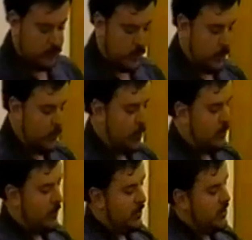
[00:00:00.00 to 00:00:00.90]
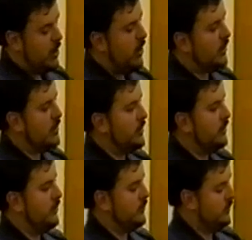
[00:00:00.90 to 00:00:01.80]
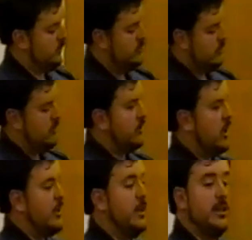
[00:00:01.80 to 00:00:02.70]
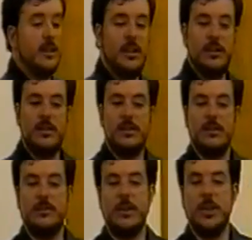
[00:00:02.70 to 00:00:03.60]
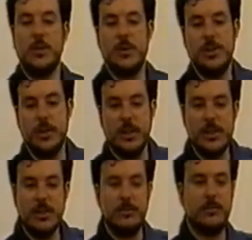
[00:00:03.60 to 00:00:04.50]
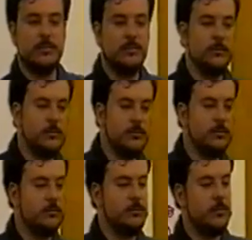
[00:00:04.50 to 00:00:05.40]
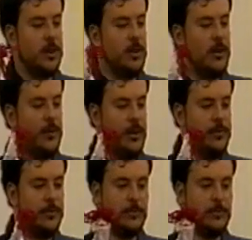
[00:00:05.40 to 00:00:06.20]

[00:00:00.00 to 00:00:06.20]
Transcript: when one puppet talks, ideally, the other one should listen. Hello, how are you?